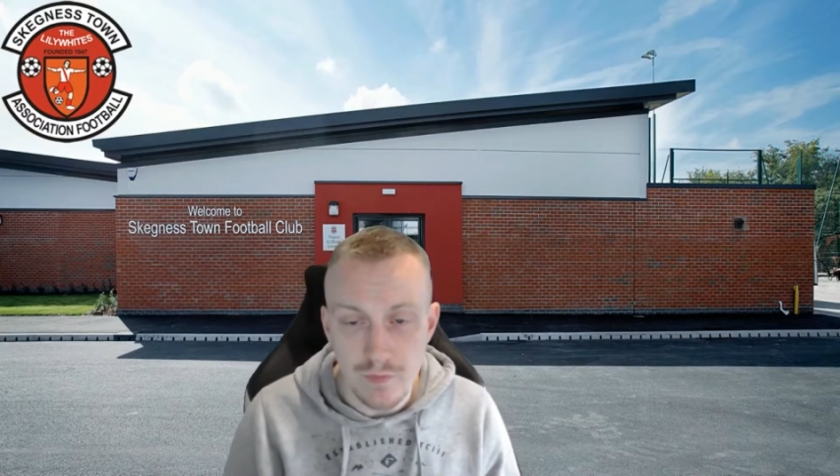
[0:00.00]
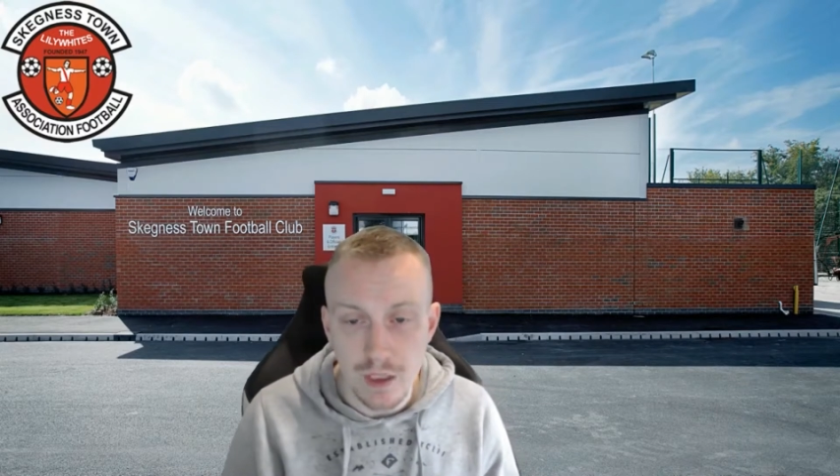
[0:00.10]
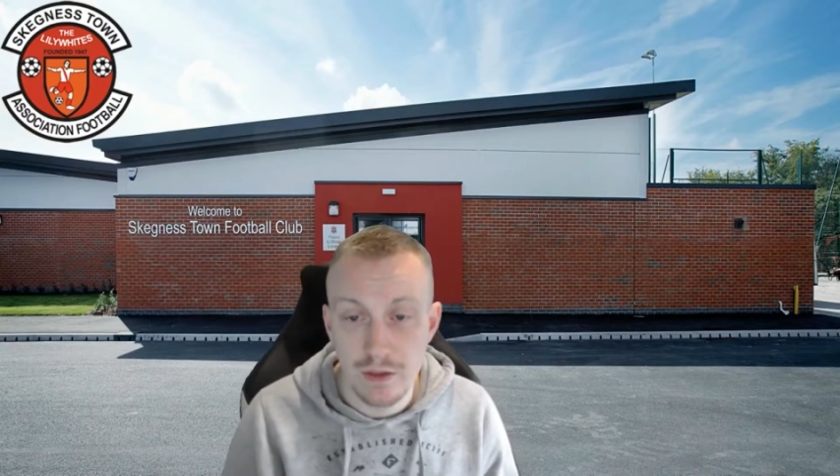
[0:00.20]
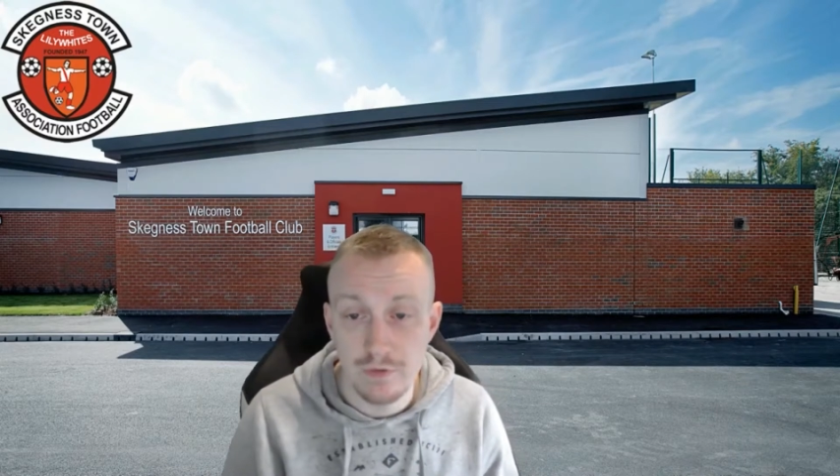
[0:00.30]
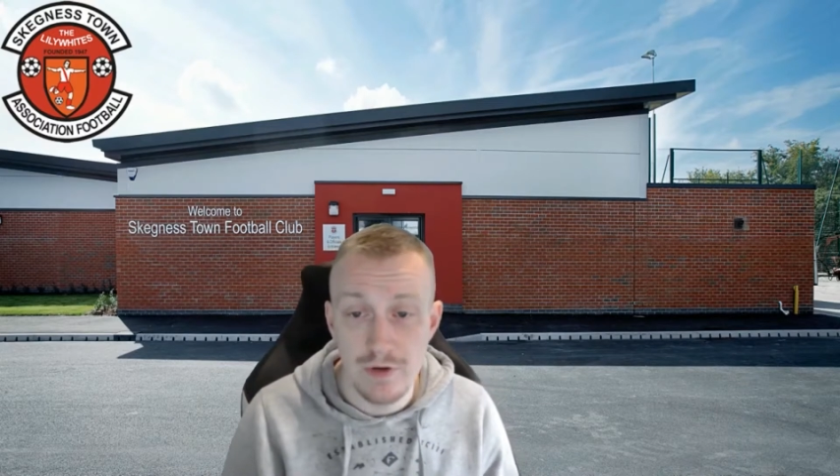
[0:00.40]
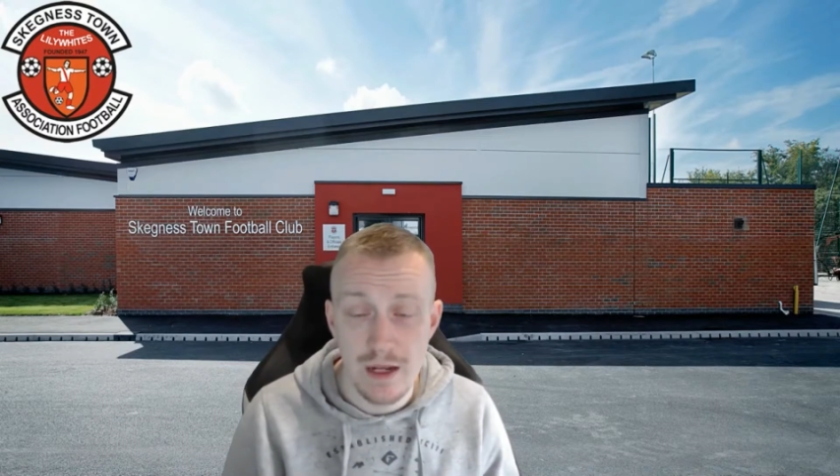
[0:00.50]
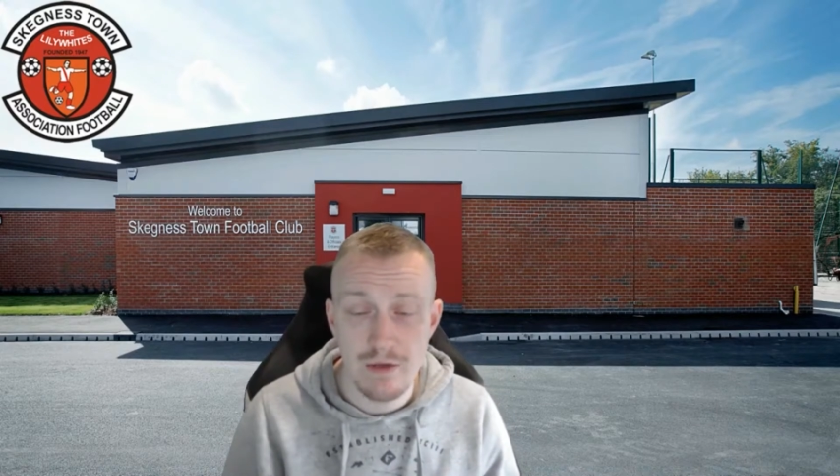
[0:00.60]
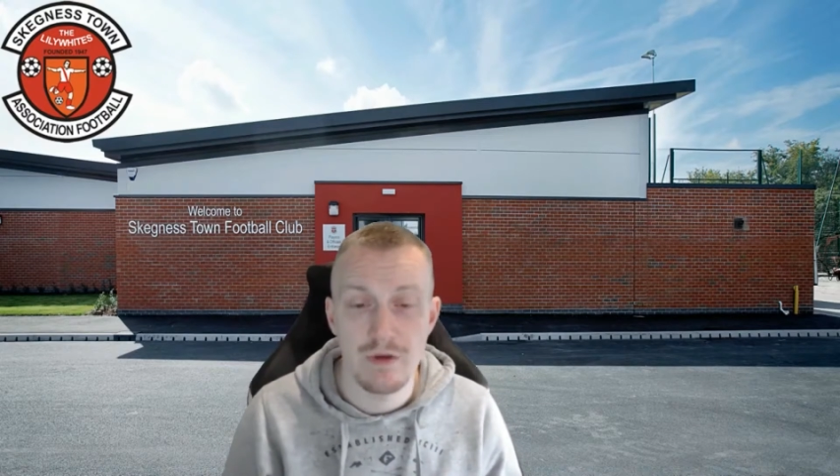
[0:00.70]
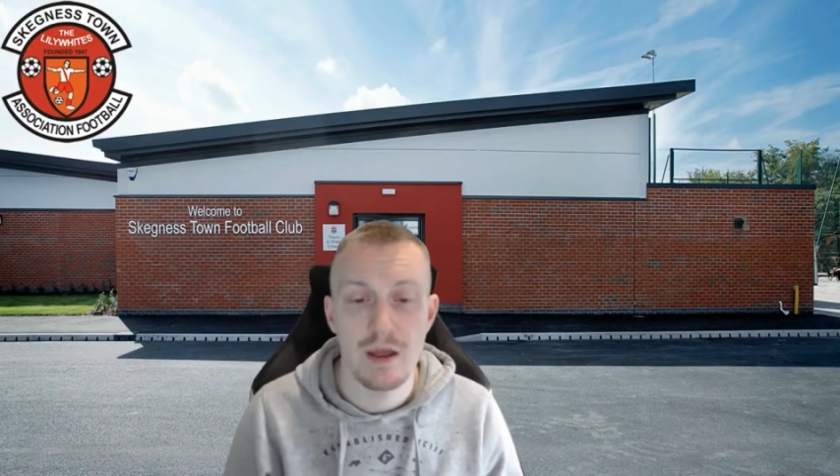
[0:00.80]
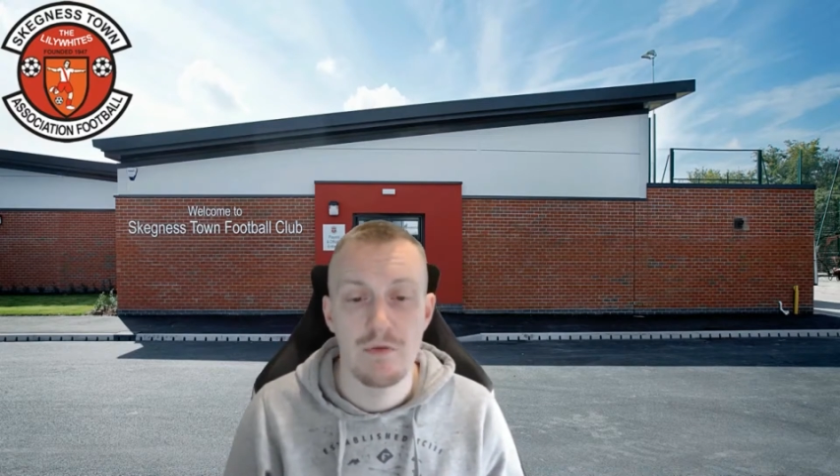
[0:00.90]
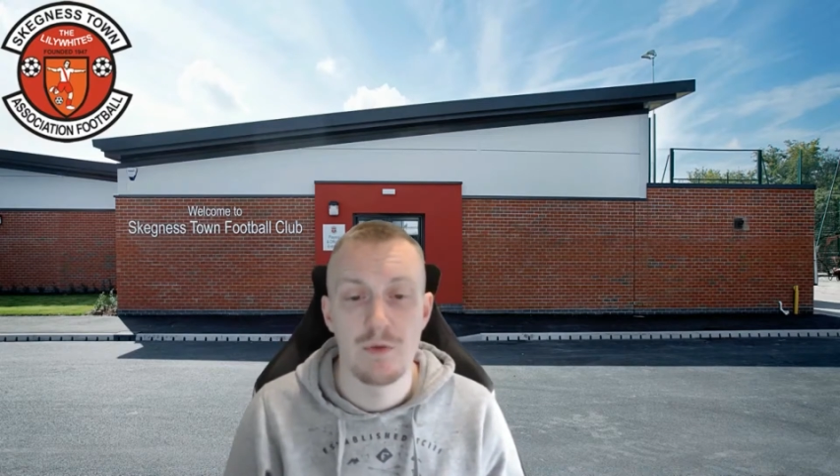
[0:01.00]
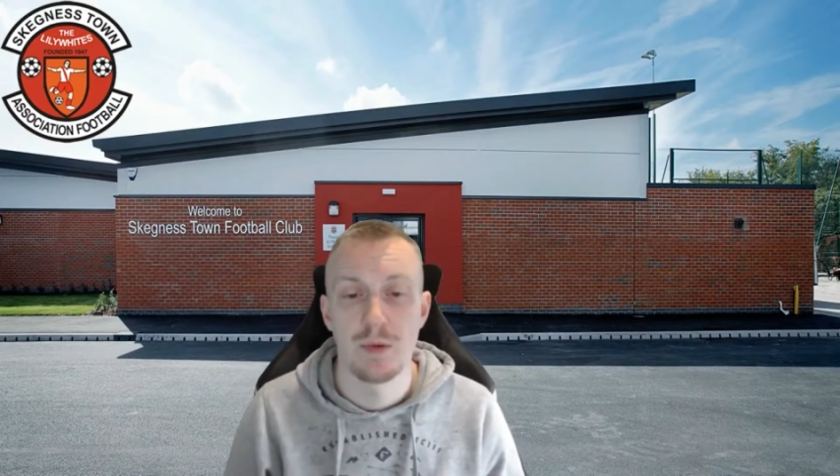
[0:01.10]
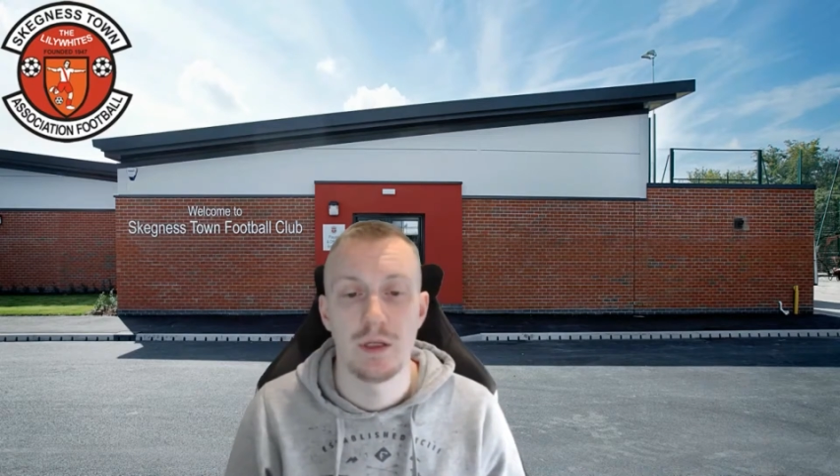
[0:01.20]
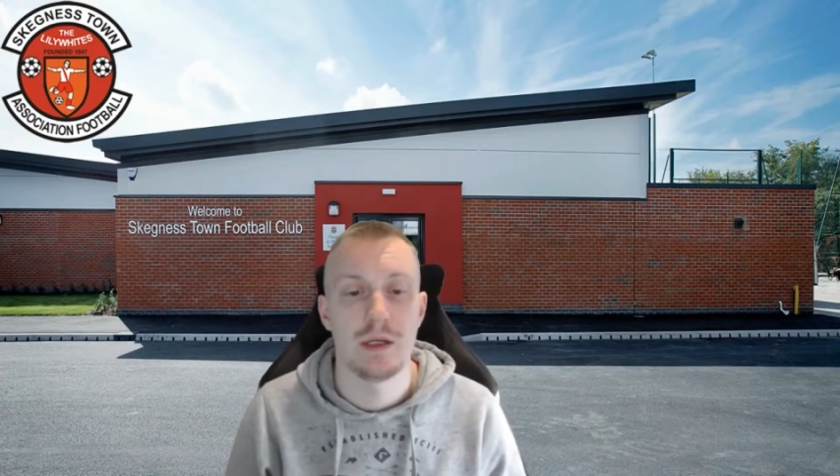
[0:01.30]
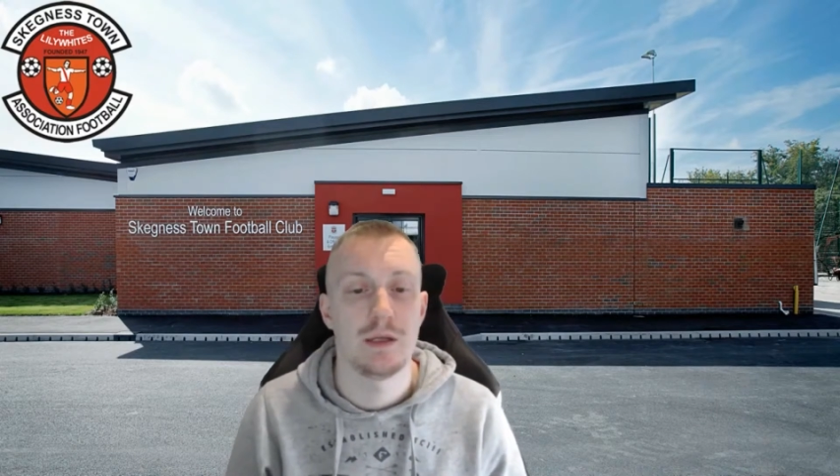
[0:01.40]
They've never ever
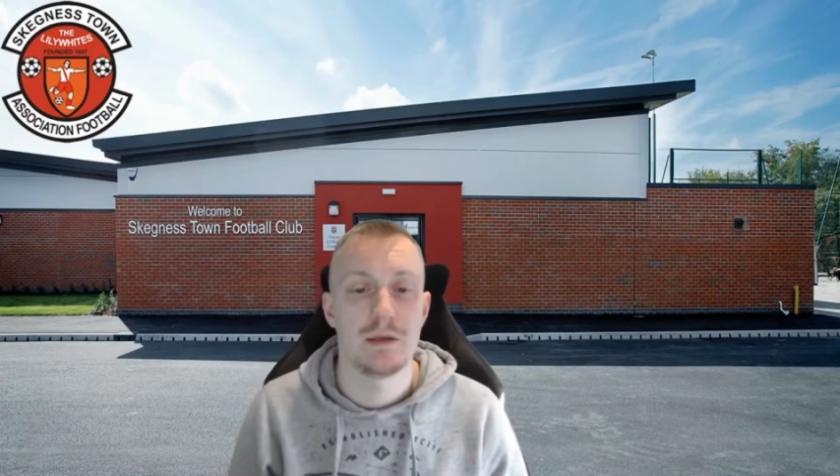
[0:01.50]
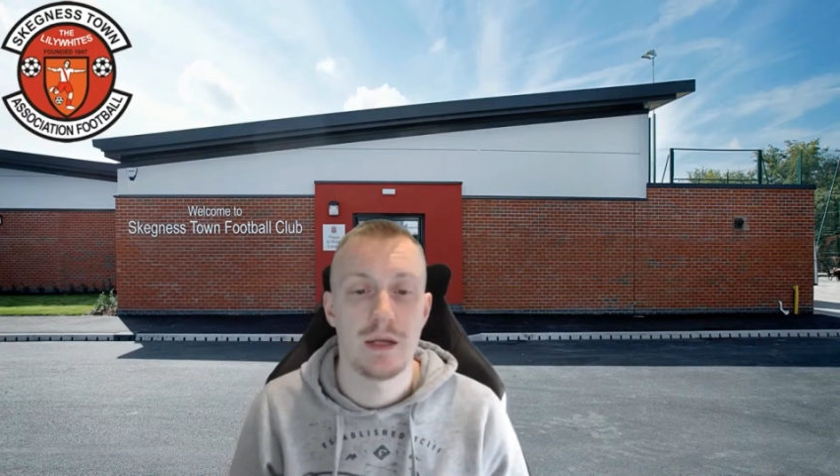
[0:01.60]
played